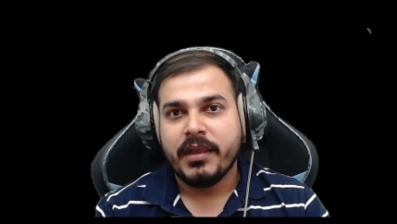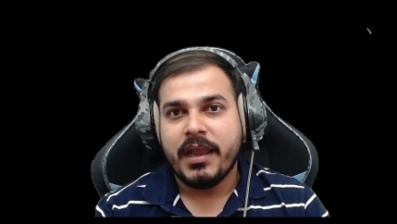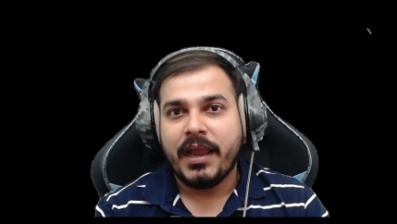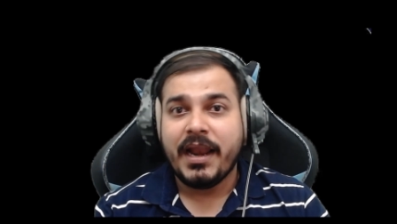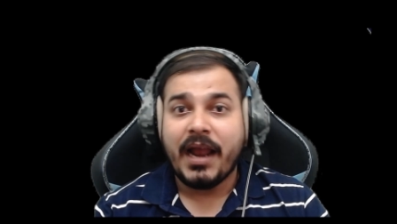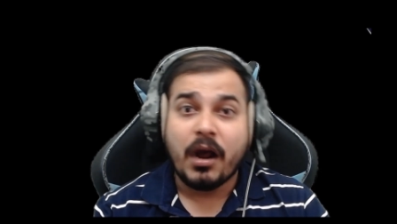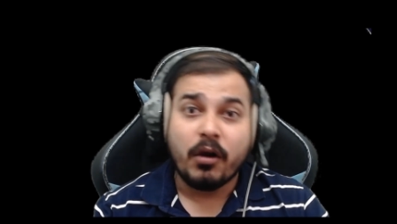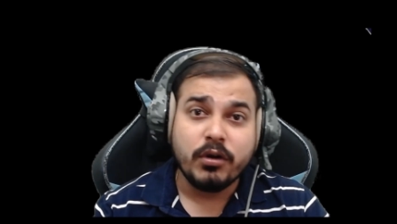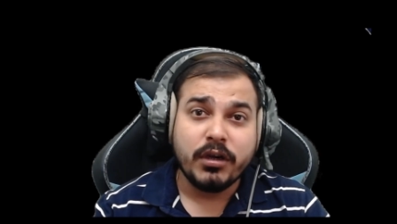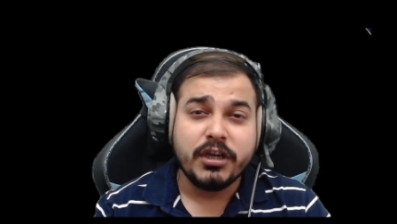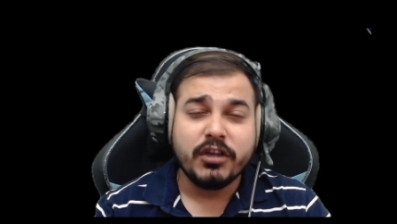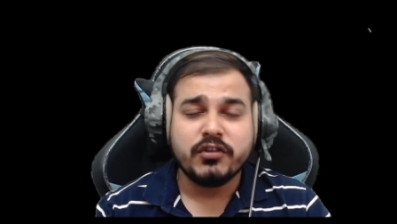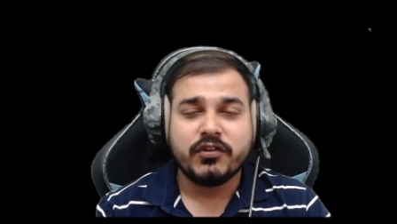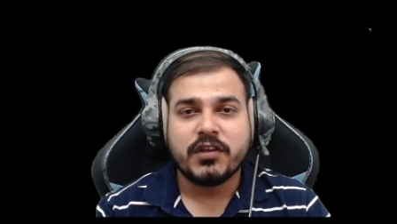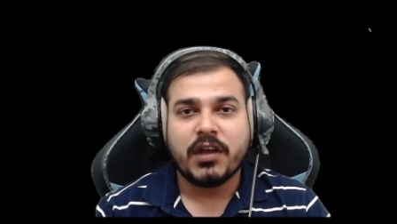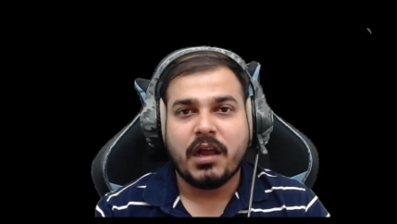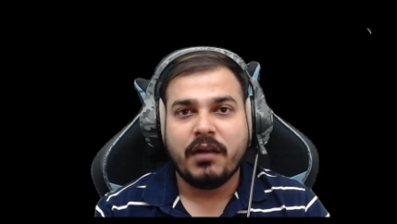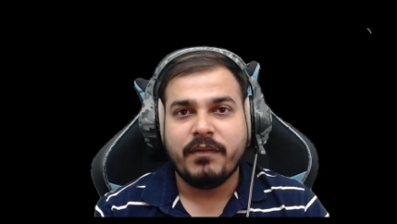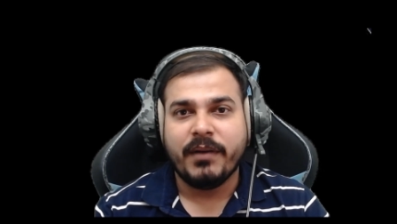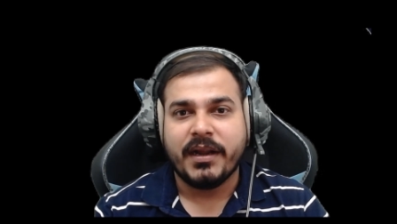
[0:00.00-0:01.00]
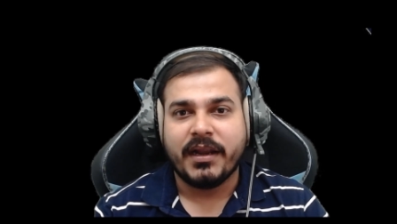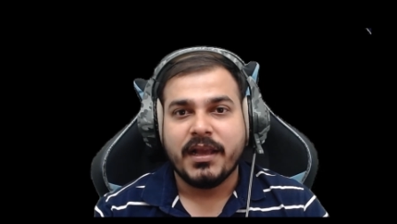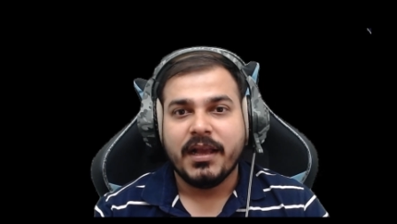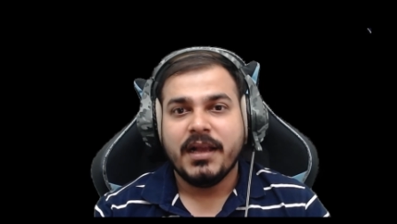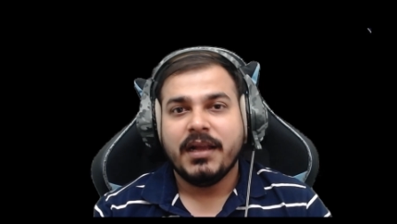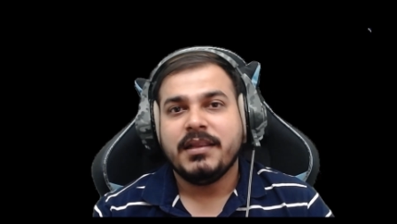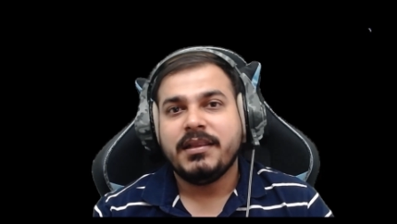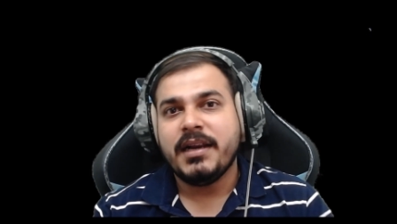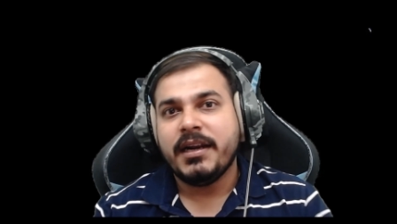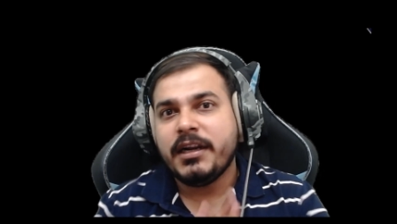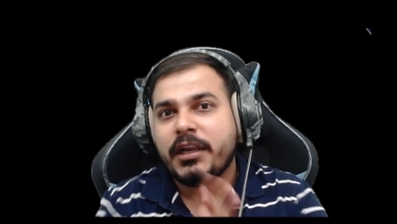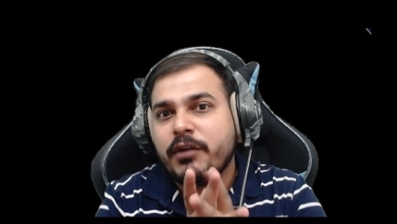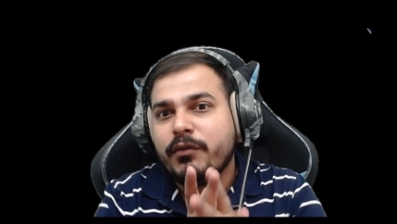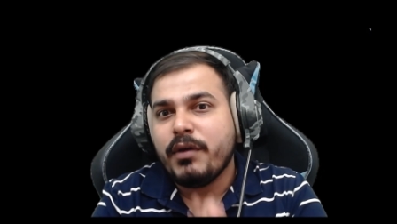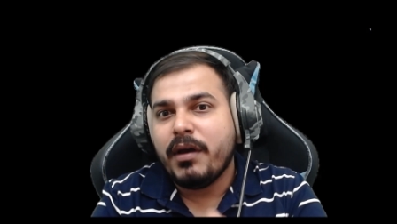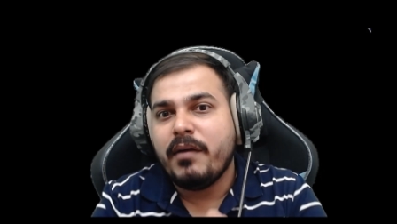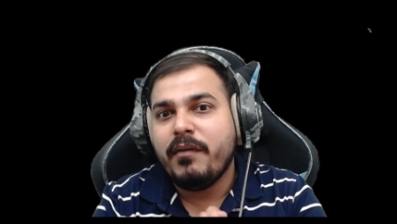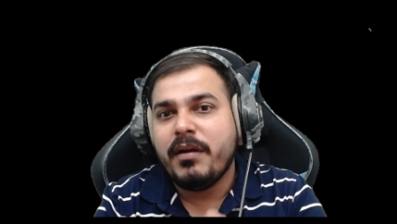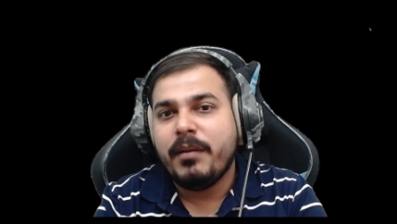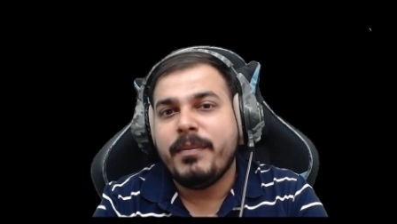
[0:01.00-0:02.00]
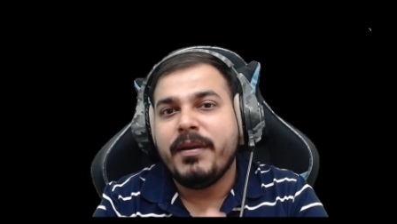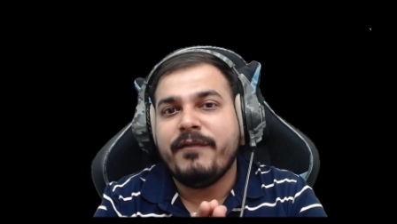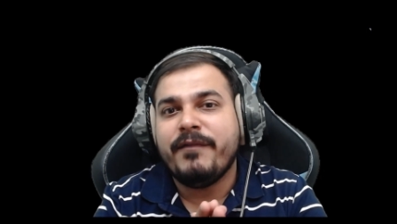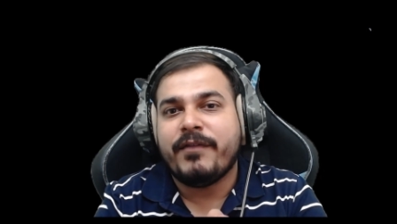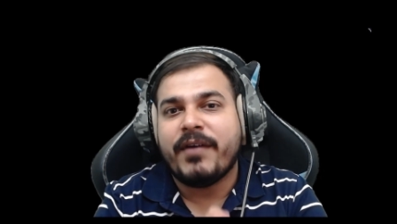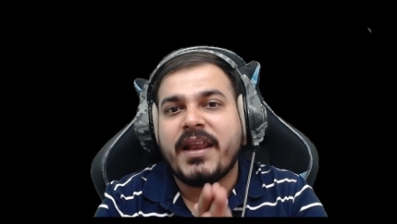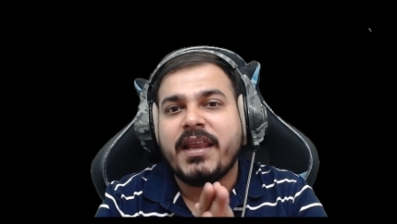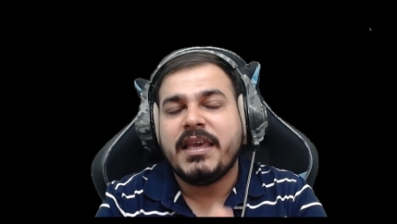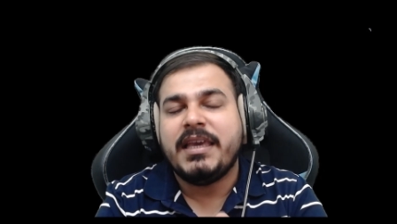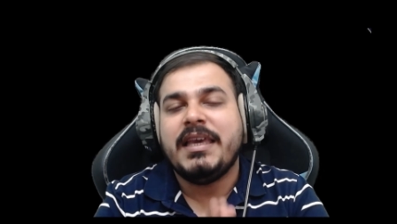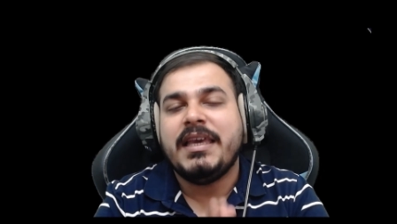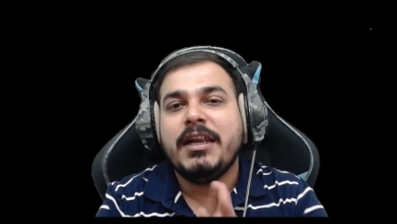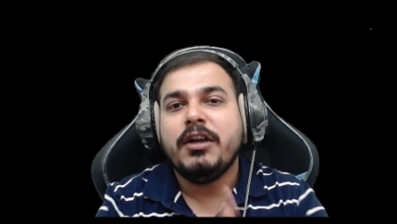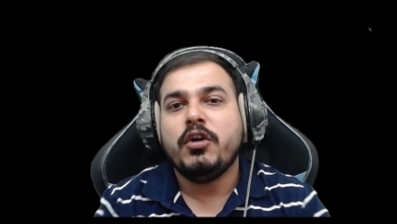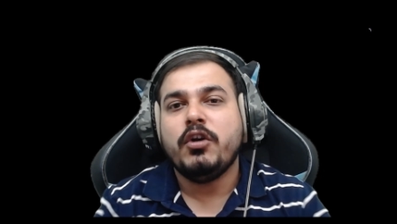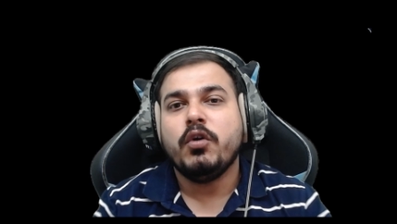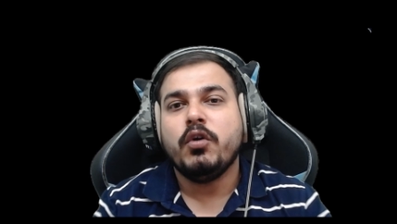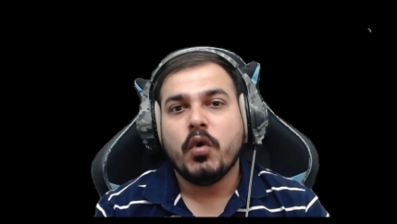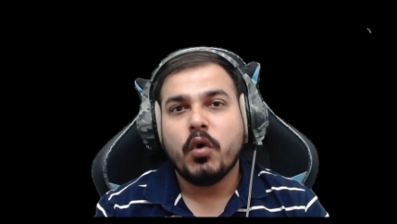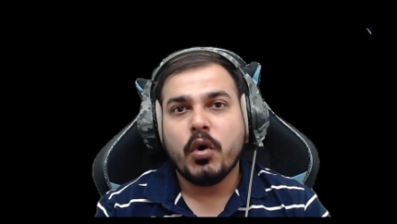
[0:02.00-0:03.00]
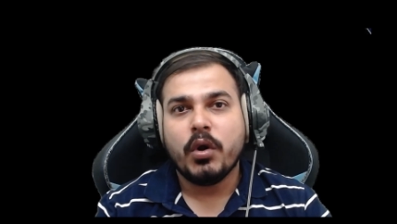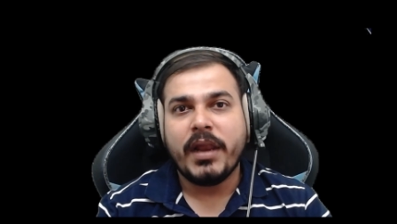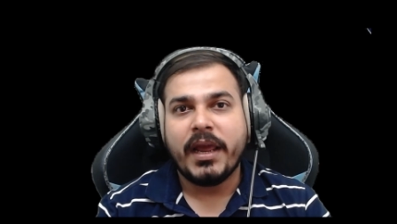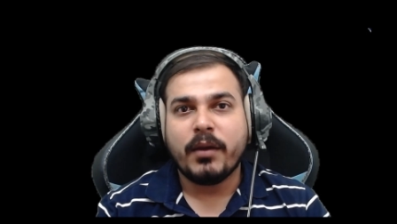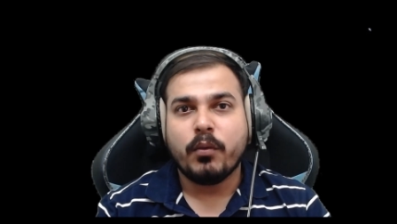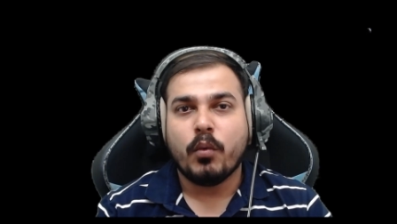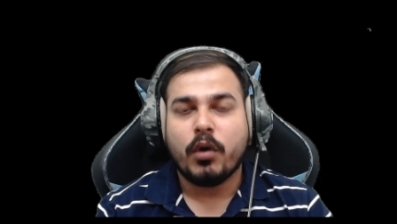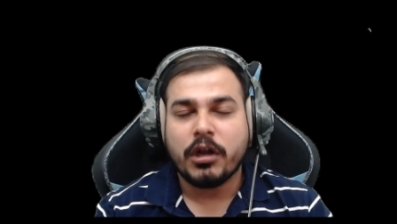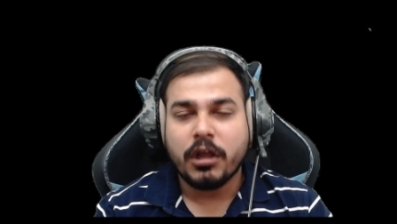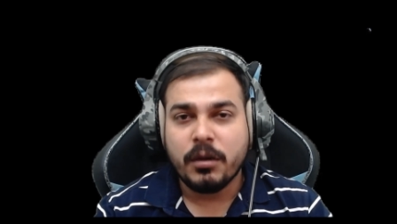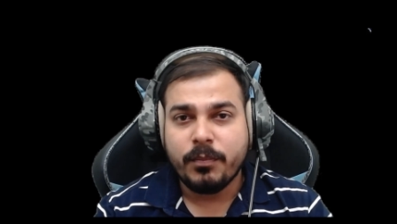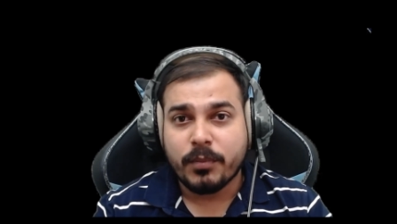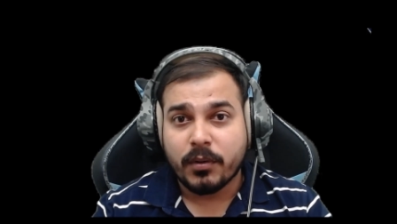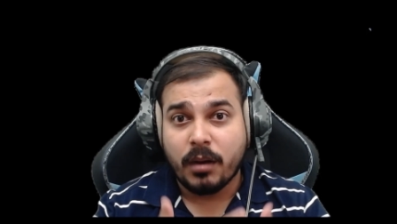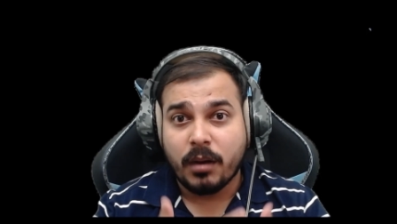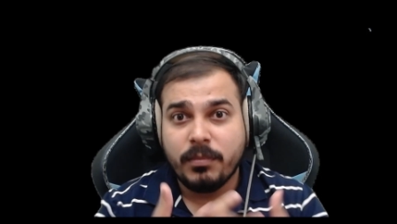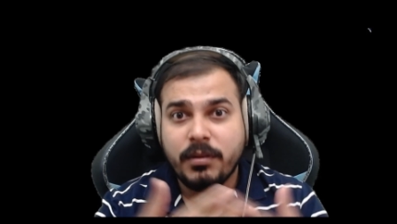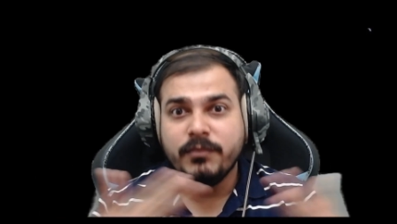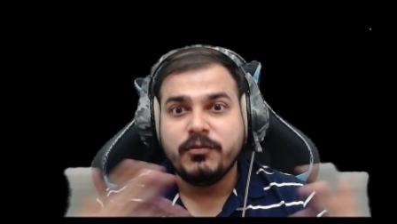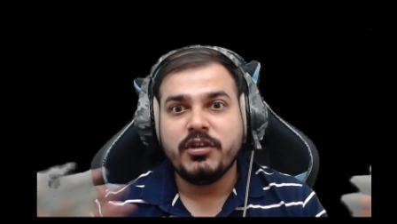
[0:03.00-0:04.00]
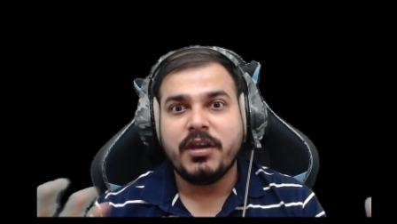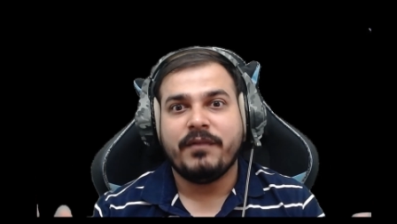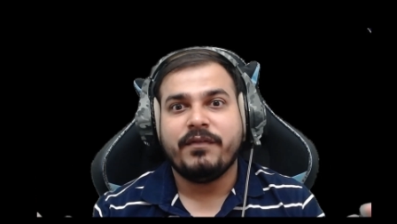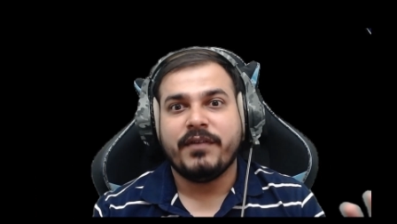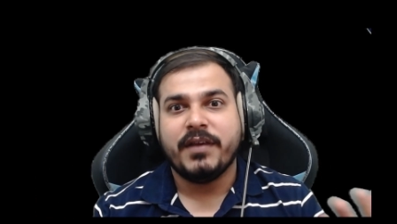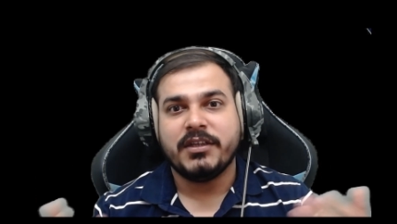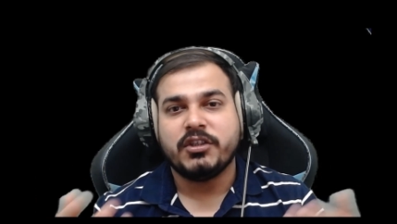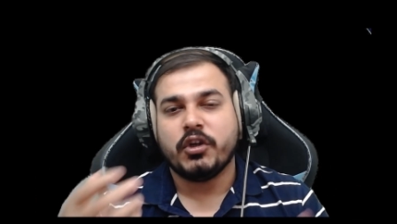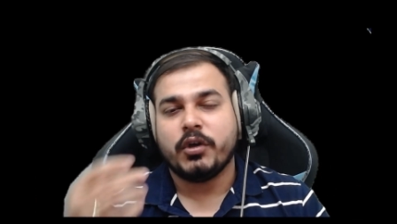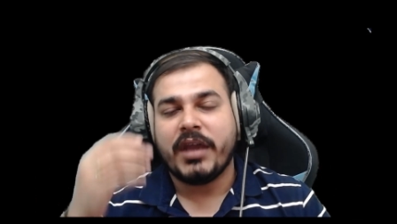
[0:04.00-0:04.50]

And how did you solve it? The interviewer will be very keen to know, like, what are problems you have faced?